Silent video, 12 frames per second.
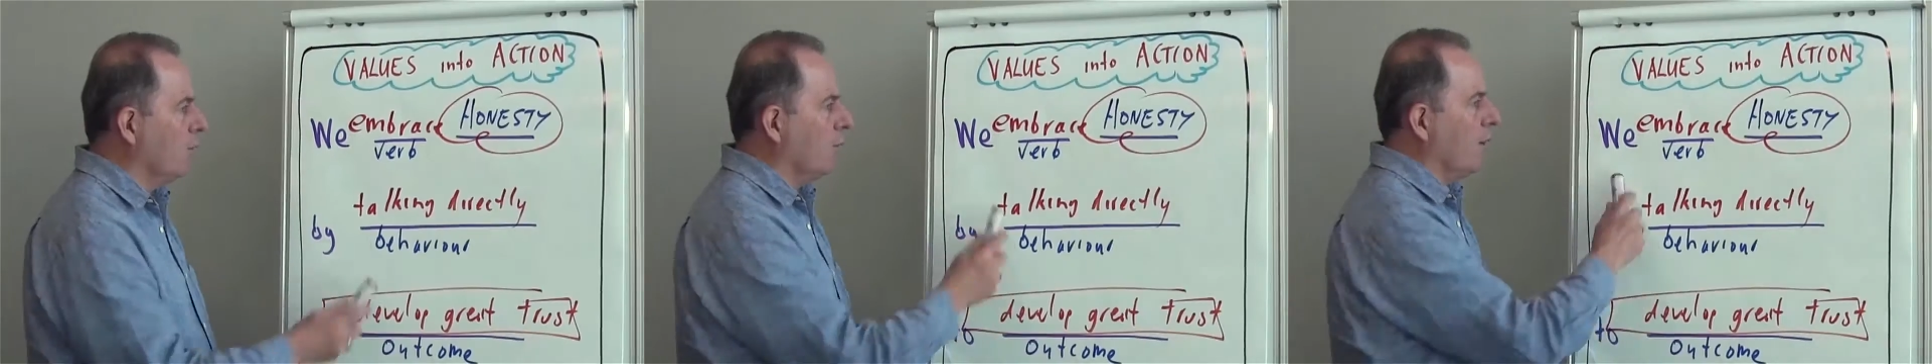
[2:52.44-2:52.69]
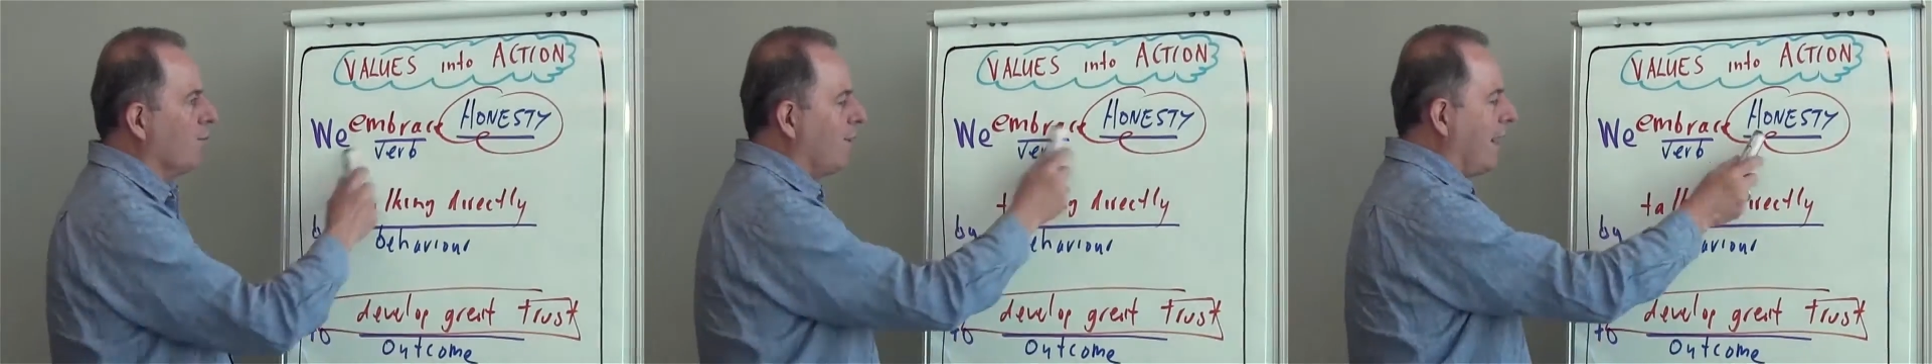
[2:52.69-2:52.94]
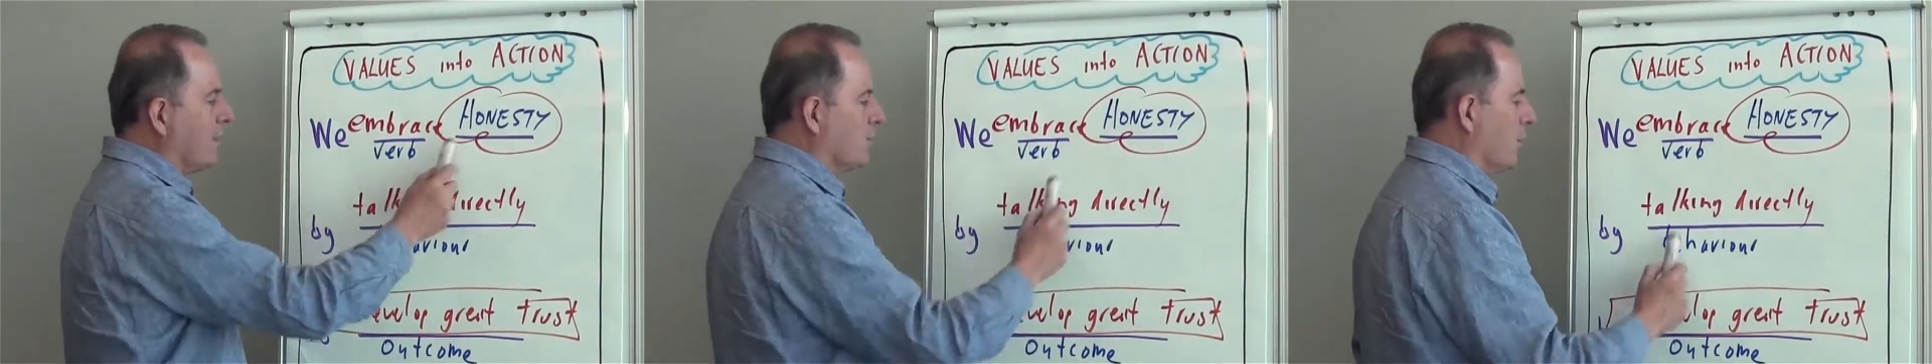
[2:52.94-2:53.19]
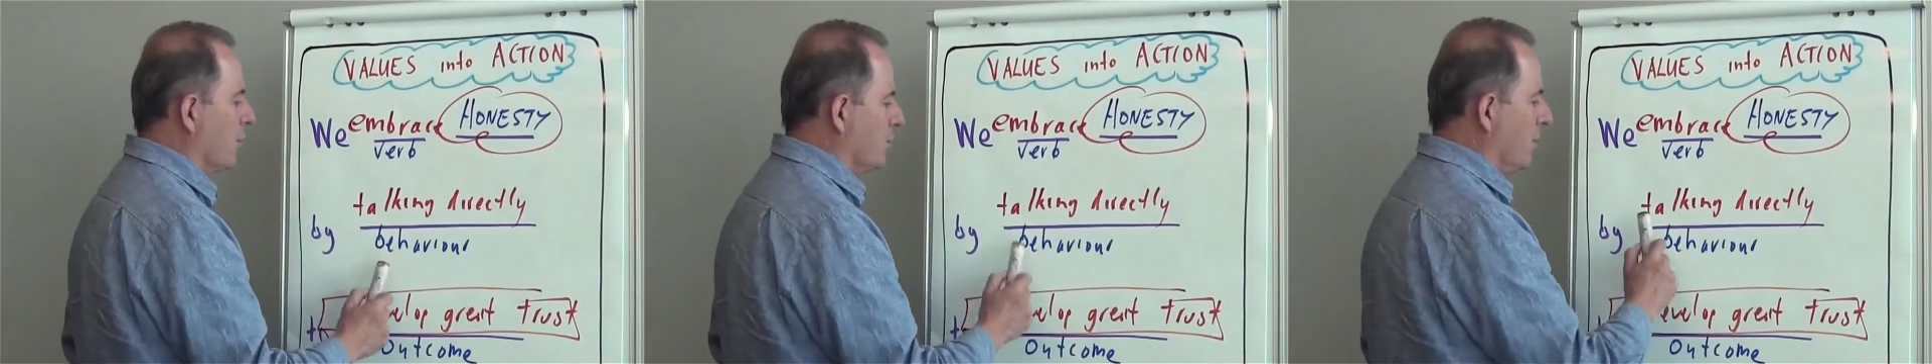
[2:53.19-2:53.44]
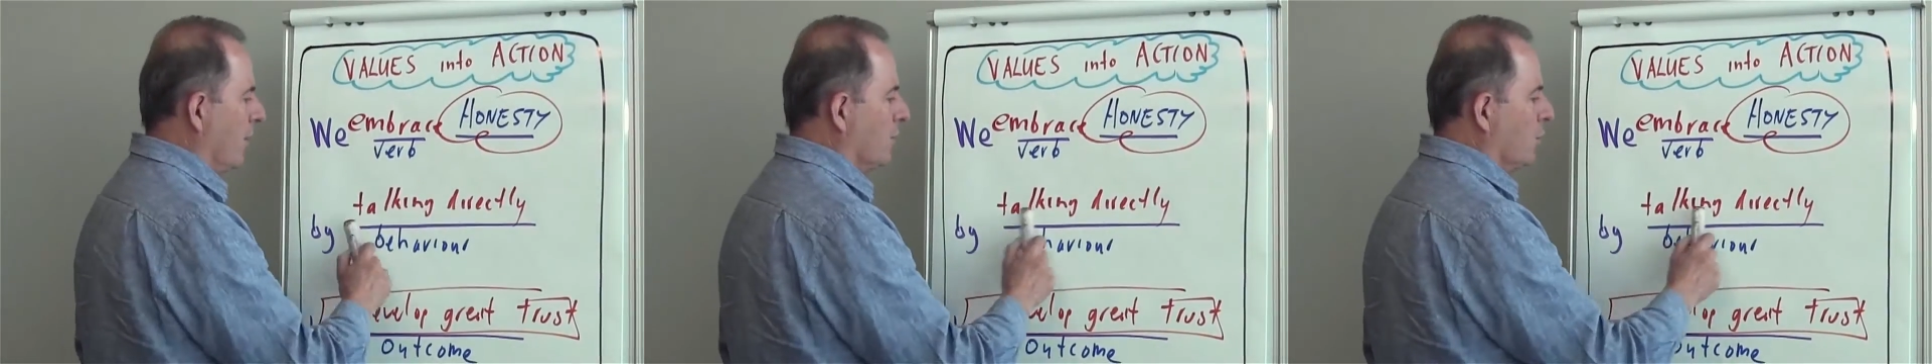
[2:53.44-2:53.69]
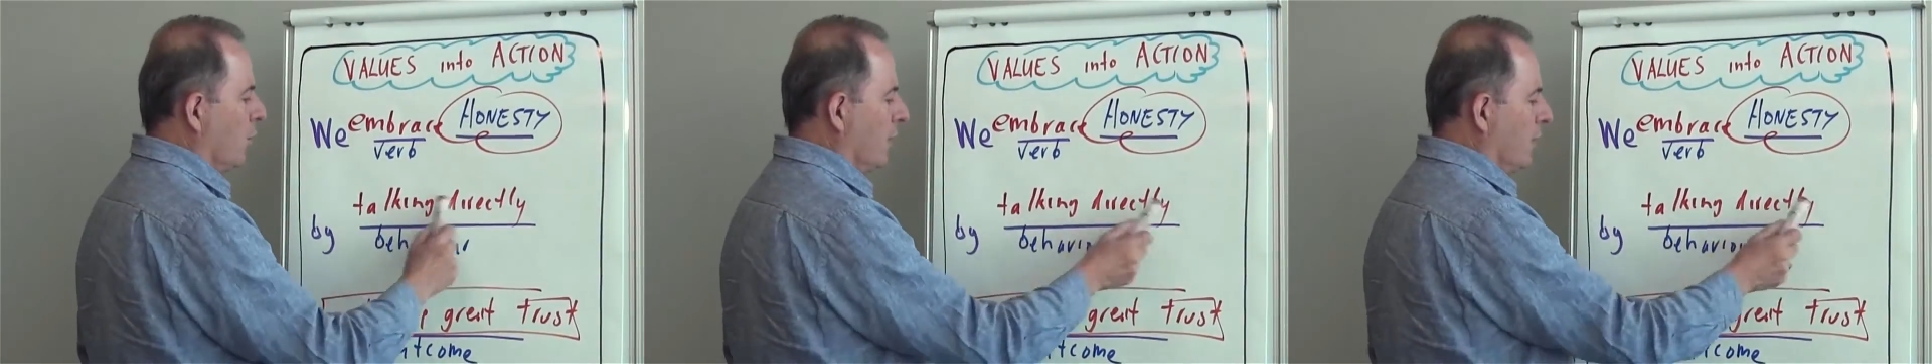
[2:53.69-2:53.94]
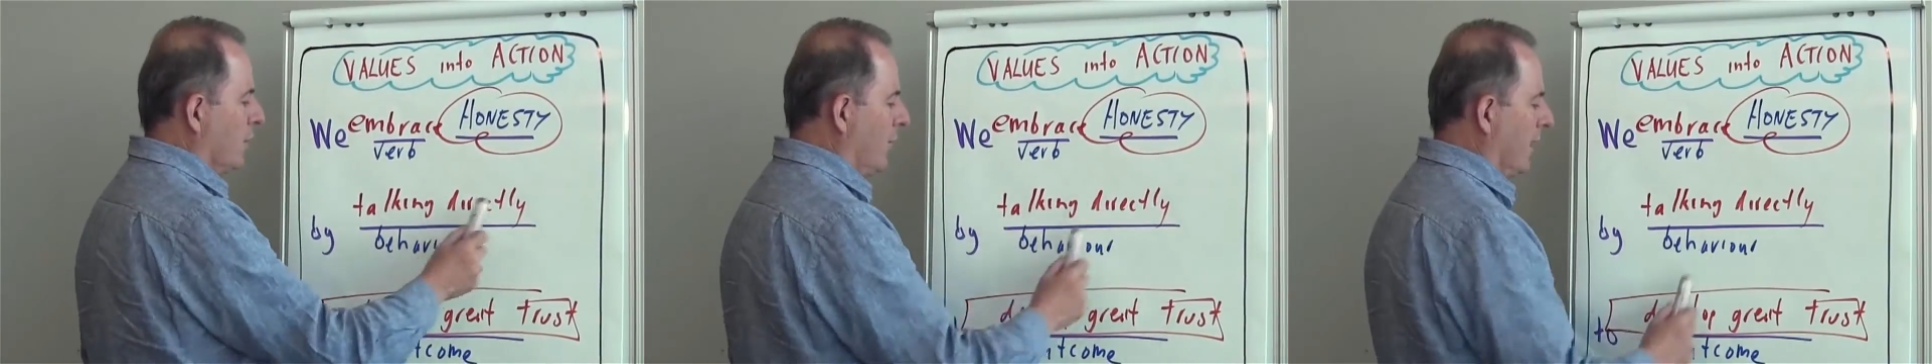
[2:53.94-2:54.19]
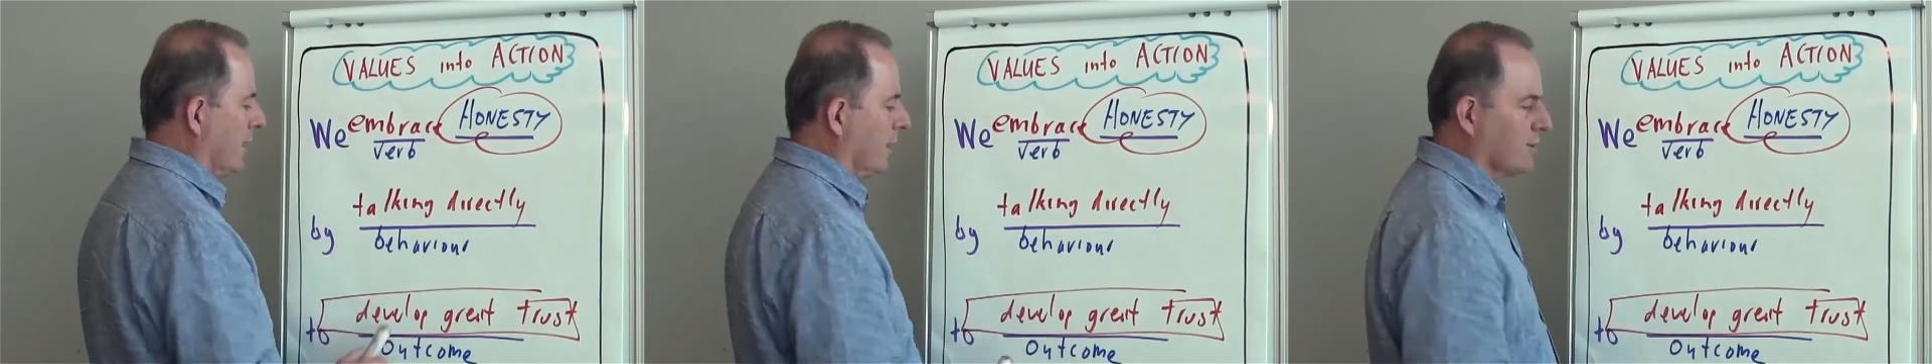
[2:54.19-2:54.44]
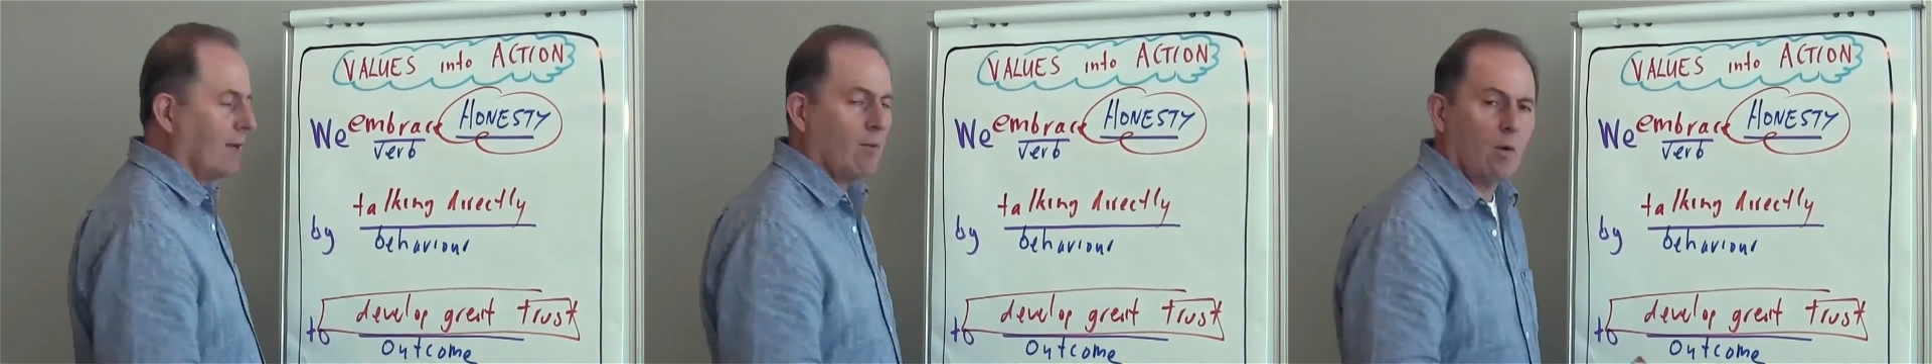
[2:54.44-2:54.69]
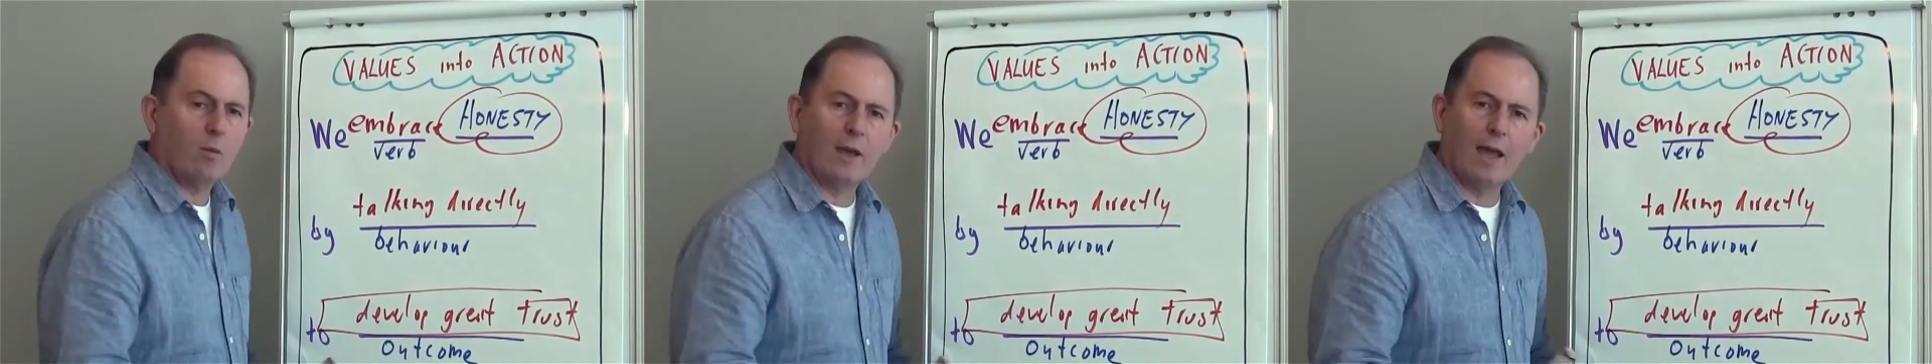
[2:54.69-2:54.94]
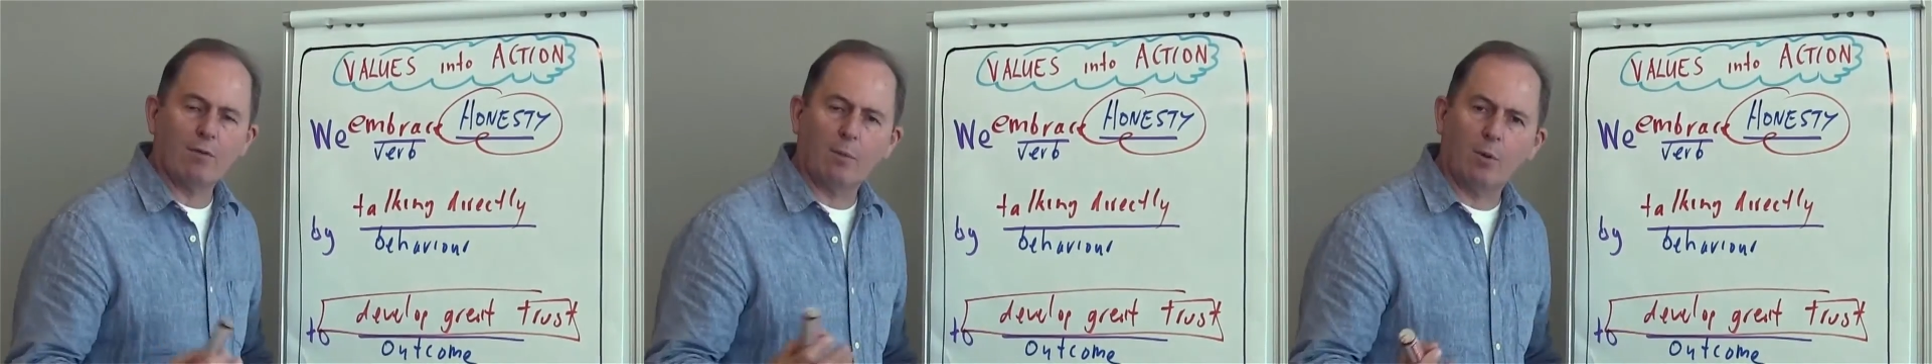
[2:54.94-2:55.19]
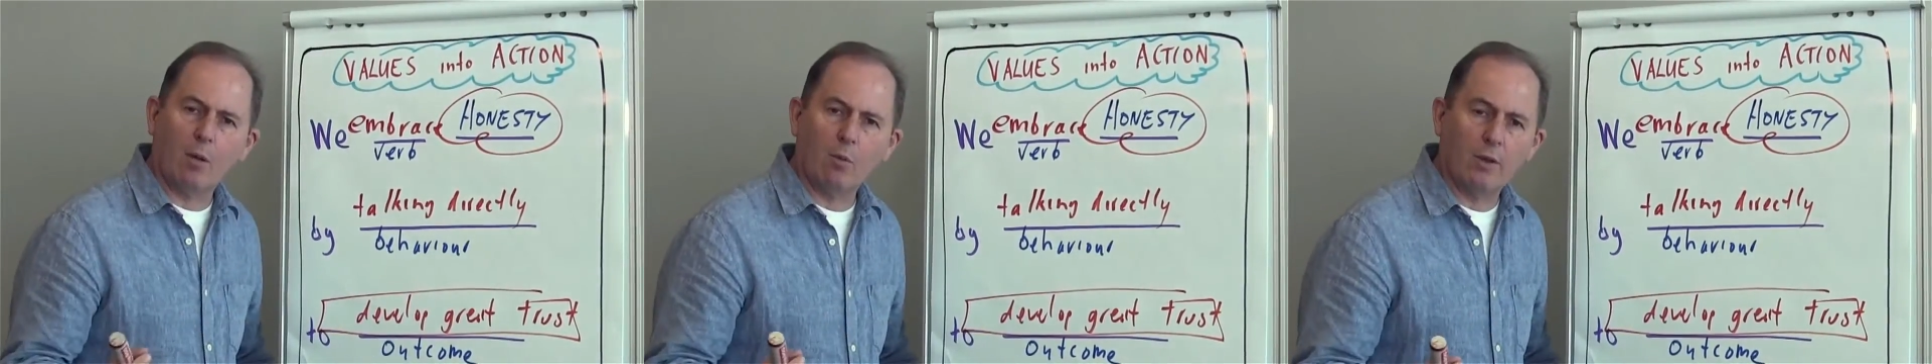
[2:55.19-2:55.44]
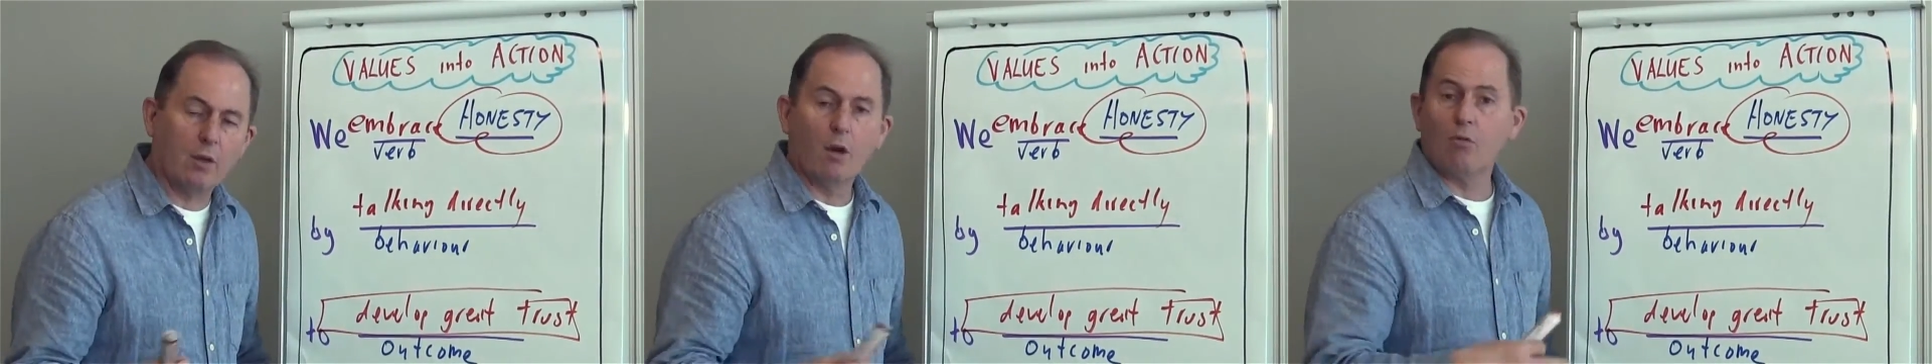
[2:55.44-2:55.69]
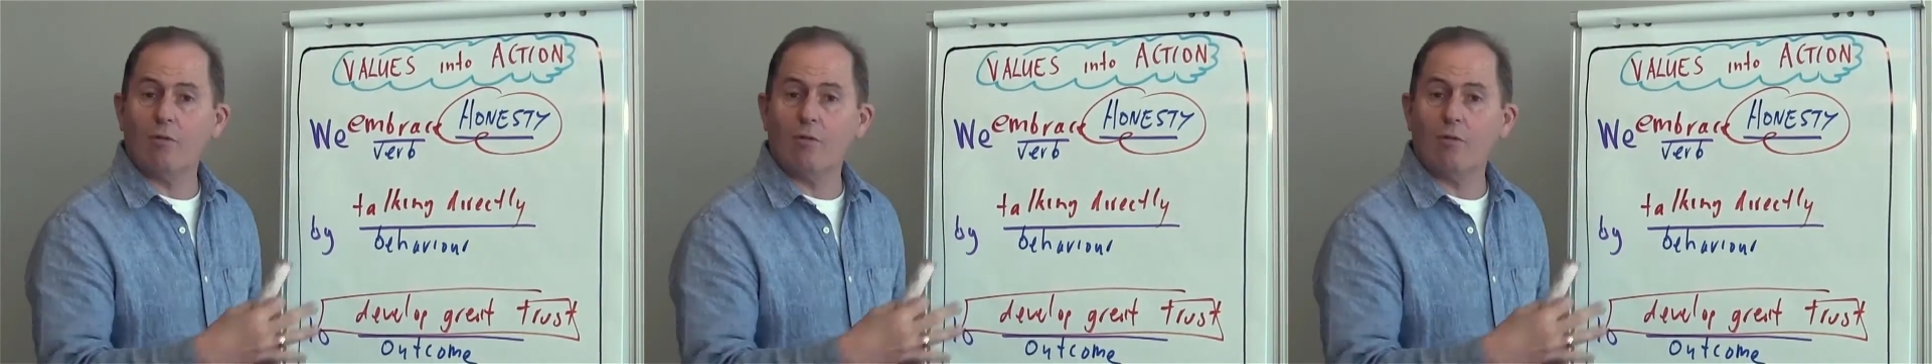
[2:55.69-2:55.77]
We embrace honesty by talking directly to someone we have a problem with